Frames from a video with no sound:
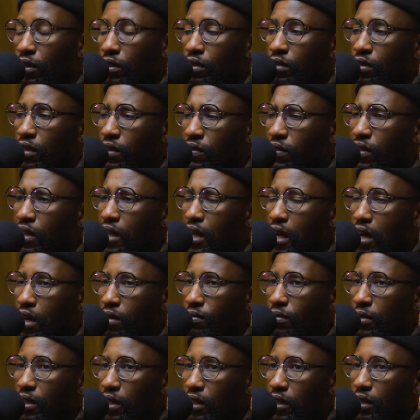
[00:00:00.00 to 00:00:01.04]
So even now,
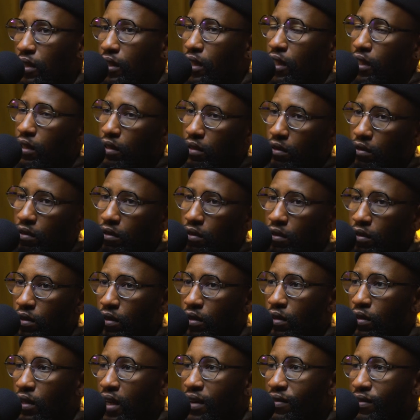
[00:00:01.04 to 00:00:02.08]
I'm like, hey, you
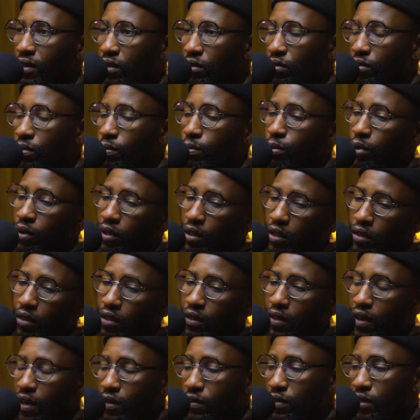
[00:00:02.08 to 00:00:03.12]
know, having to book the
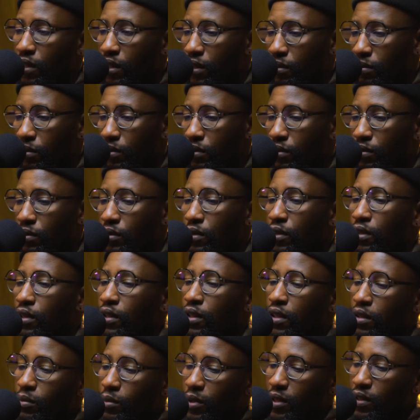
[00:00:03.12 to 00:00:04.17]
round table
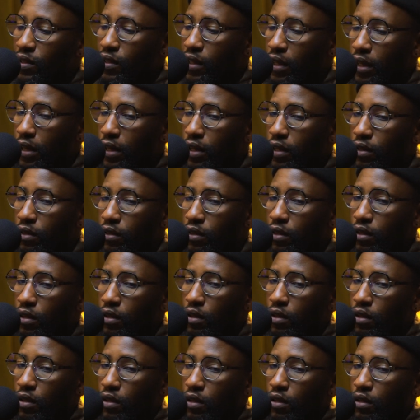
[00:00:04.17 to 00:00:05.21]
3 months ahead
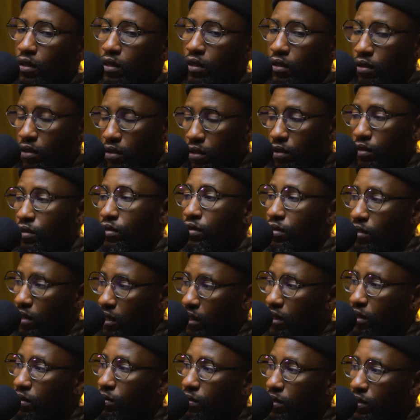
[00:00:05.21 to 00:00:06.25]
is because you
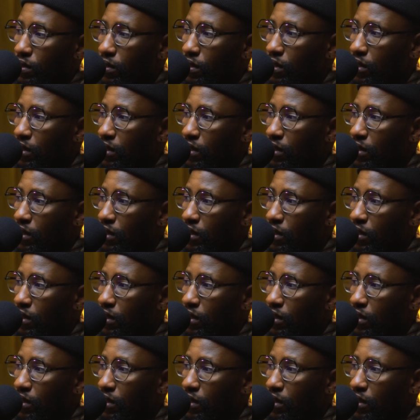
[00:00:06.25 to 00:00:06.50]
struggle with your